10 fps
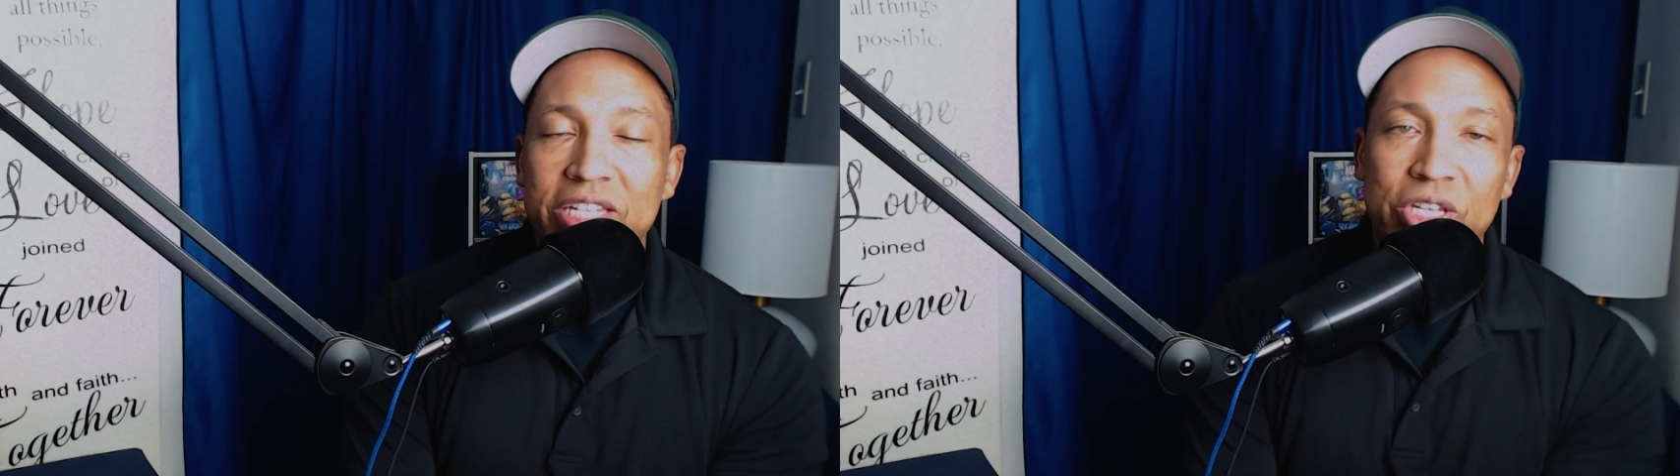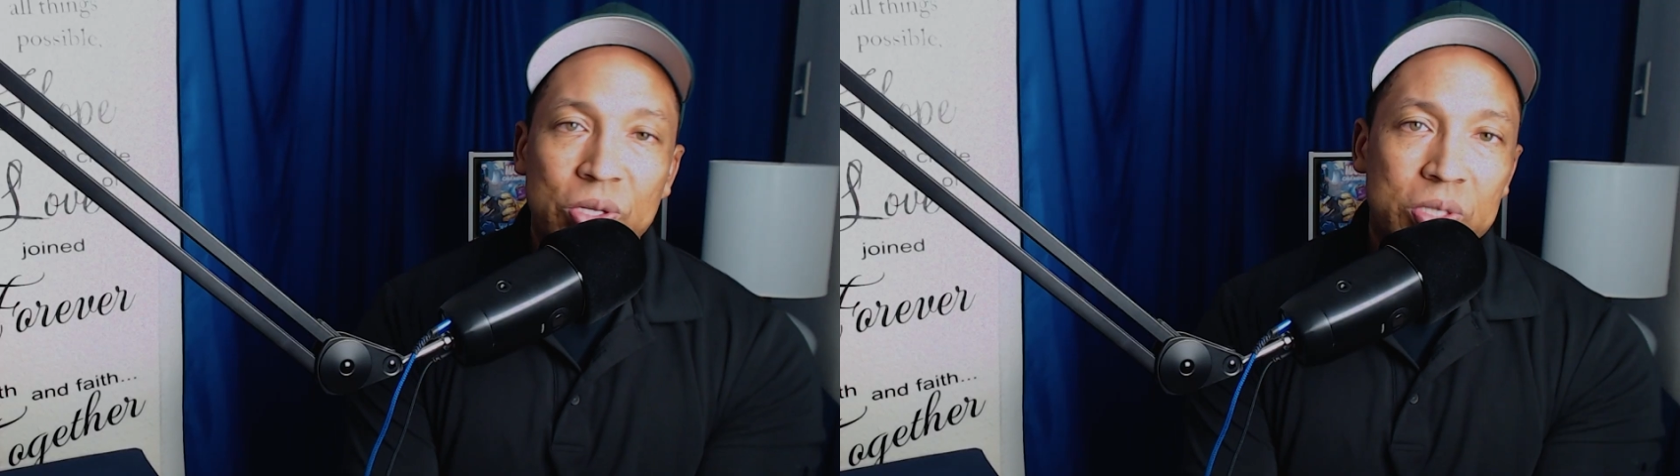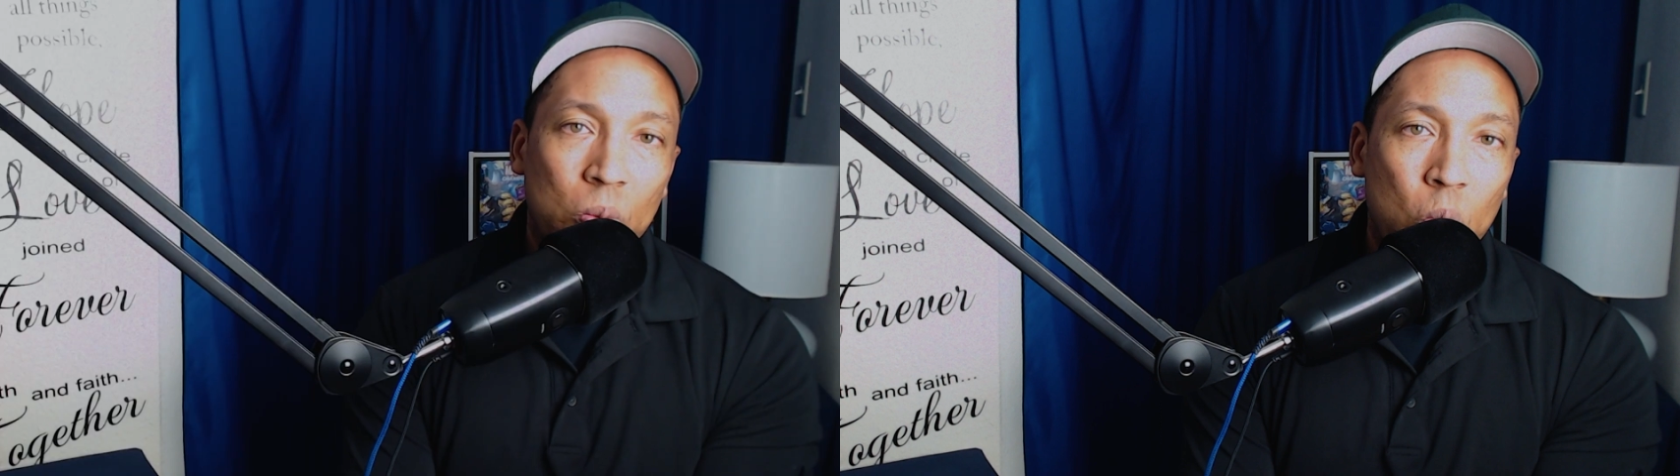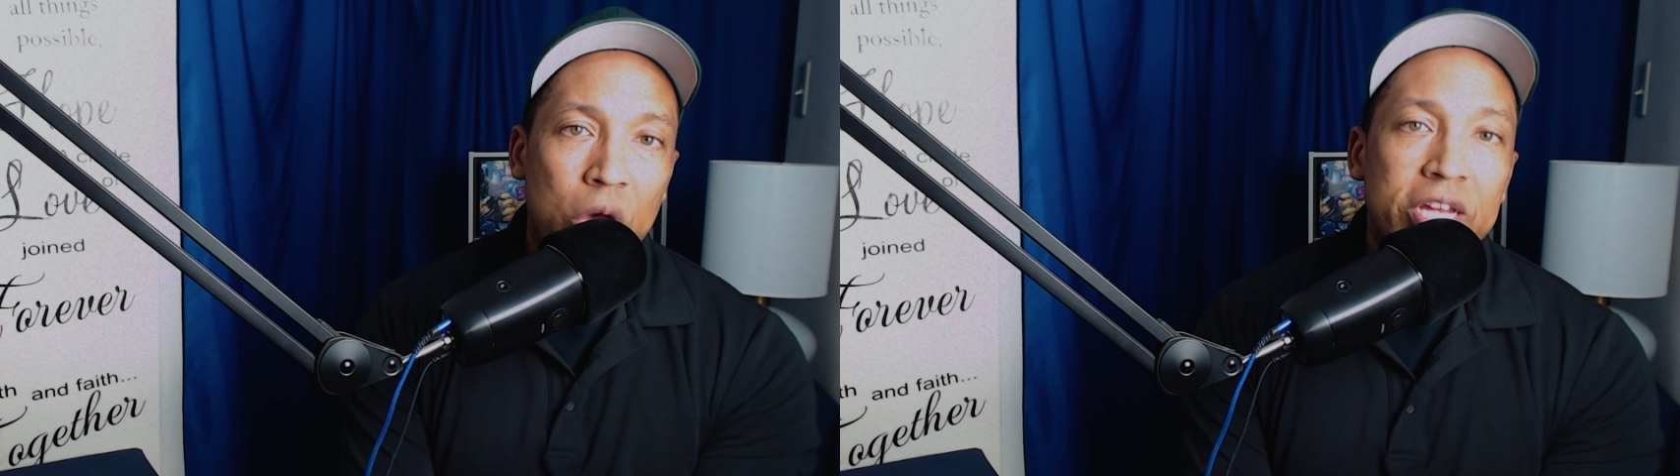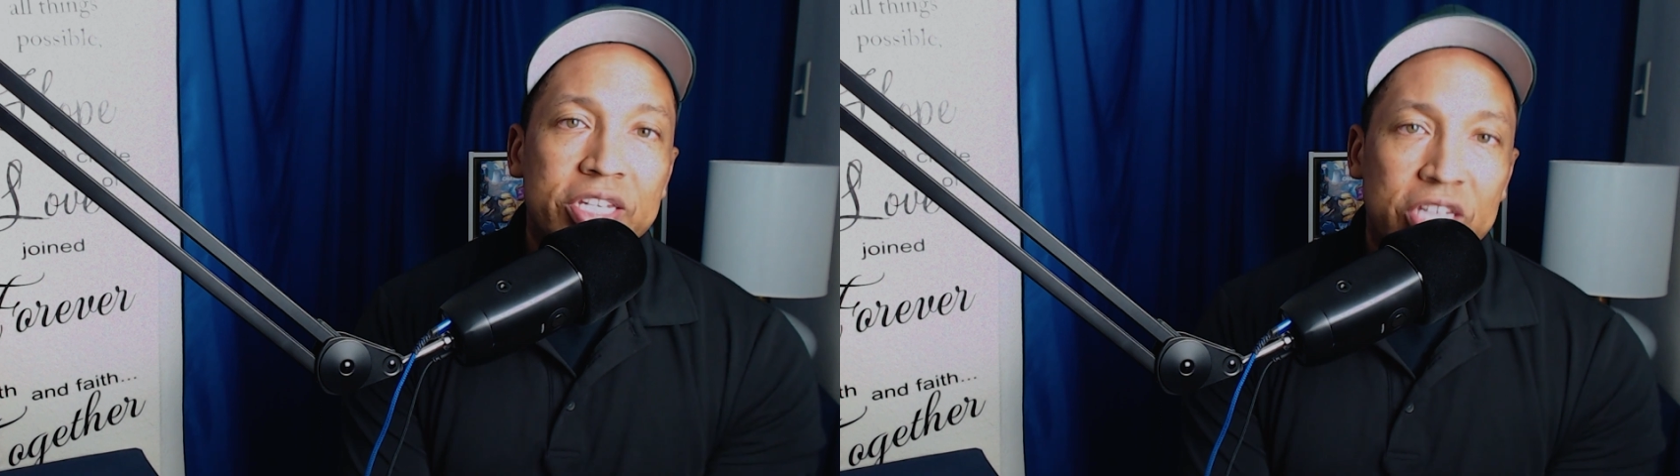is to use a
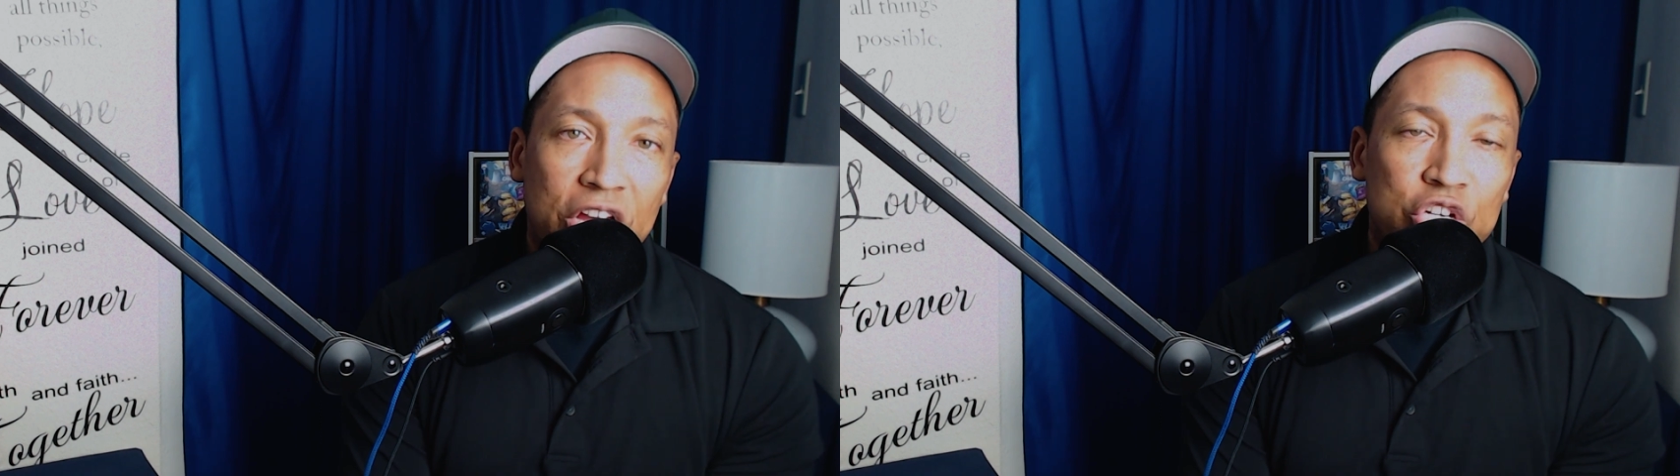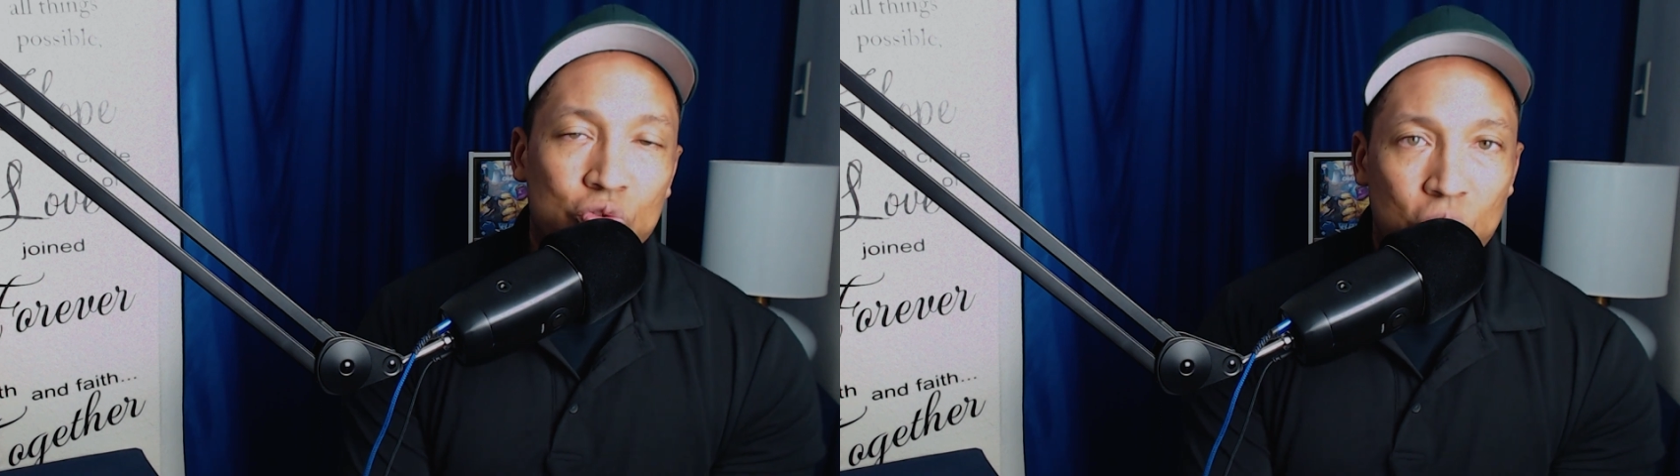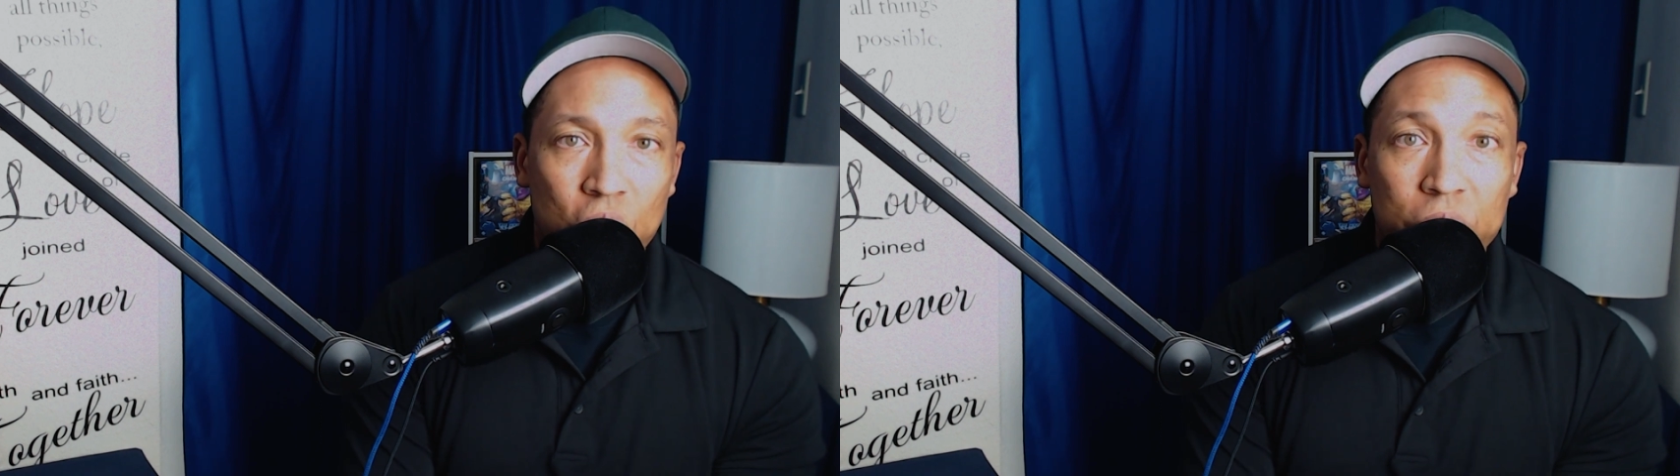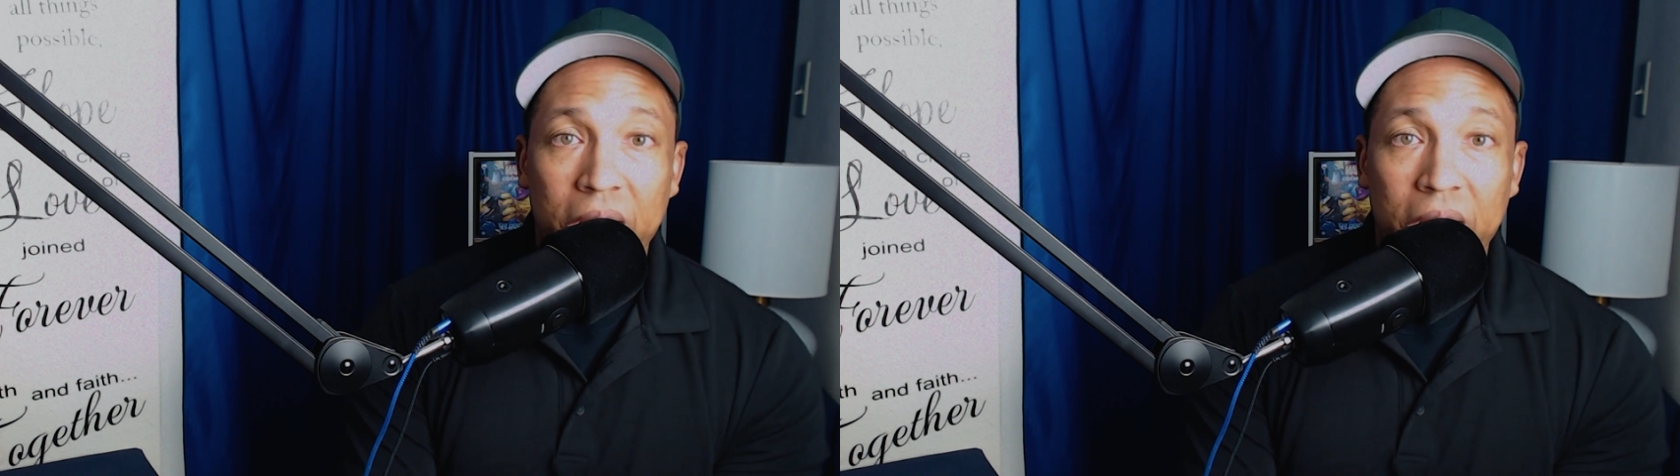one-touch rule.